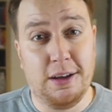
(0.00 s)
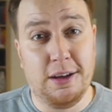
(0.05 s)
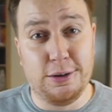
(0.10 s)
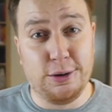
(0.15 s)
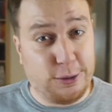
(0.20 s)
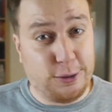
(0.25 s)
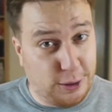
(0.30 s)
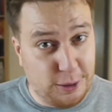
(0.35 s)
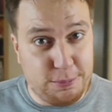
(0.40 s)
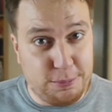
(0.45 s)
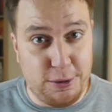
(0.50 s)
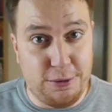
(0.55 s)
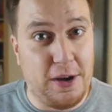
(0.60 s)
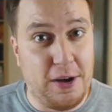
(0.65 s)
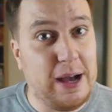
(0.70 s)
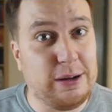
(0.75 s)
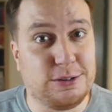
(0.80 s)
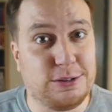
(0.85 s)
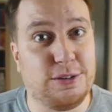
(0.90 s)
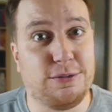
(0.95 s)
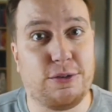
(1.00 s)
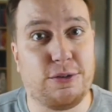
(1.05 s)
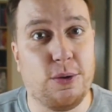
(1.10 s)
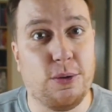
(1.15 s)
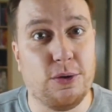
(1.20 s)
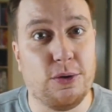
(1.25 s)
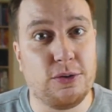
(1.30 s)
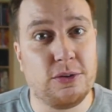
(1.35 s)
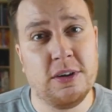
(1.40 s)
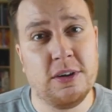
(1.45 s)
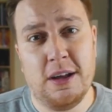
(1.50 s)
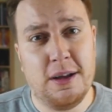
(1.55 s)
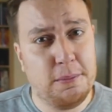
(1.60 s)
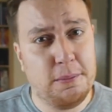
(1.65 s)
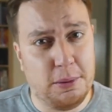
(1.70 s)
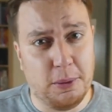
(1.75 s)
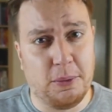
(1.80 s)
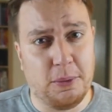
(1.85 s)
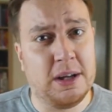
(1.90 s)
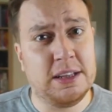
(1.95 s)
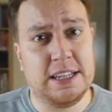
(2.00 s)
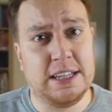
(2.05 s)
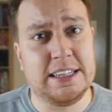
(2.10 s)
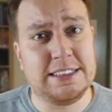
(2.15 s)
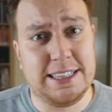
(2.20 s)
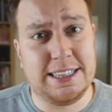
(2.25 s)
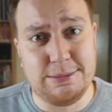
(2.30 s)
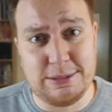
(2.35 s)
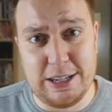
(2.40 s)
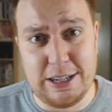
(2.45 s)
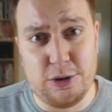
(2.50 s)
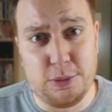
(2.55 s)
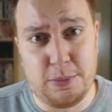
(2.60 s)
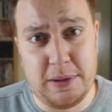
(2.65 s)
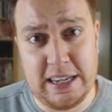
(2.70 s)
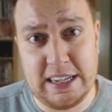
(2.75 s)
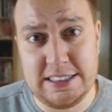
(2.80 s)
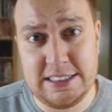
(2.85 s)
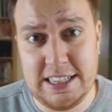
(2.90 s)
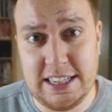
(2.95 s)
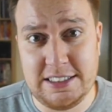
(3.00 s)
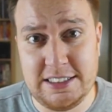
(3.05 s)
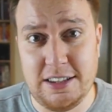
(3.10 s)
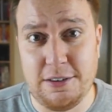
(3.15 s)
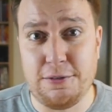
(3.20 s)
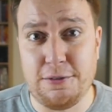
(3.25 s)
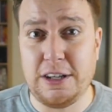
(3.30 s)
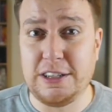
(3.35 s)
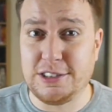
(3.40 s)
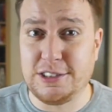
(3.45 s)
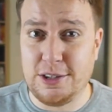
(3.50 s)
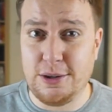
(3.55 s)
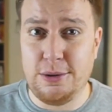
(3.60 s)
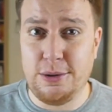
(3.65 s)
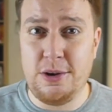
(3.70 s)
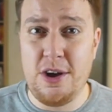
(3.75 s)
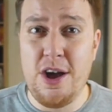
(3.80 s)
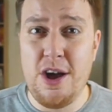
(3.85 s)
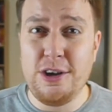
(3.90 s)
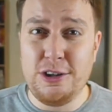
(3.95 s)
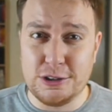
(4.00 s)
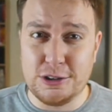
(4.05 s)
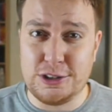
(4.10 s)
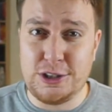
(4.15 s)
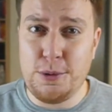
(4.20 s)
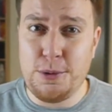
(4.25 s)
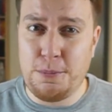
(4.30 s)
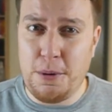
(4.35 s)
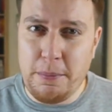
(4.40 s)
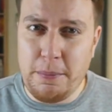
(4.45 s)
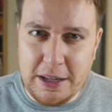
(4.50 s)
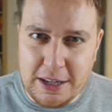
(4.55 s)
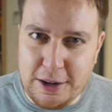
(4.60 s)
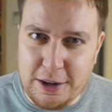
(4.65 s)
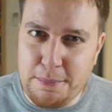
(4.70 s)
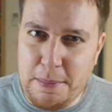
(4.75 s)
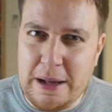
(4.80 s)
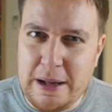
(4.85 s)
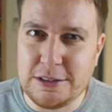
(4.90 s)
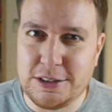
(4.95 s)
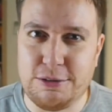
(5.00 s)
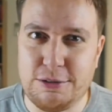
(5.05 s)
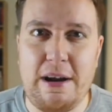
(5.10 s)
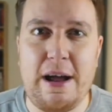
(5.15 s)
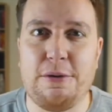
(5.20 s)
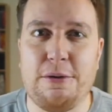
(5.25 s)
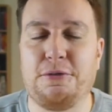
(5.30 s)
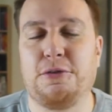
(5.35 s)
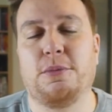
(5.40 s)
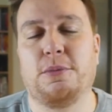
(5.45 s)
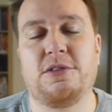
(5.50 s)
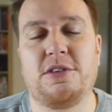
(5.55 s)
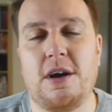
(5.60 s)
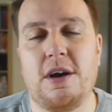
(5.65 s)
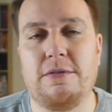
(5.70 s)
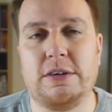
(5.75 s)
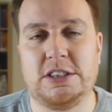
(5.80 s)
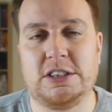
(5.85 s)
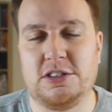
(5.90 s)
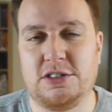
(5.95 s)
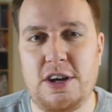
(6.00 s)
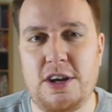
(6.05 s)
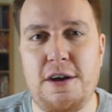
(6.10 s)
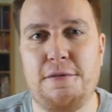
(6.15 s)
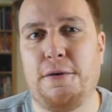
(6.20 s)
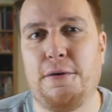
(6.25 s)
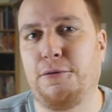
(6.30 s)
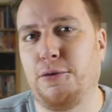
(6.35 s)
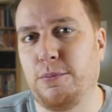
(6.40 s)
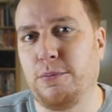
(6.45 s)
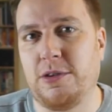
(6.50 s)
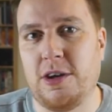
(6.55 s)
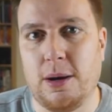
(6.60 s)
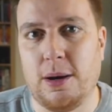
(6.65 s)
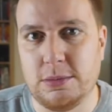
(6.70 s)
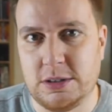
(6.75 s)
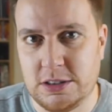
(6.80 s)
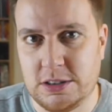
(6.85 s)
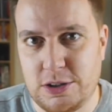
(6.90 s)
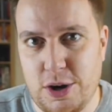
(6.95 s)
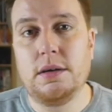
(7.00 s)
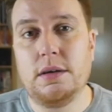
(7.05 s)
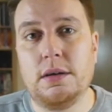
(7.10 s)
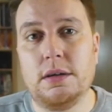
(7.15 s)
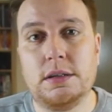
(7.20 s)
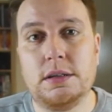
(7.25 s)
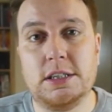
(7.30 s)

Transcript: You could move house, of course, but one, that seems a little bit excessive, and two, you're still probably going to bounce around from server to server from time to time.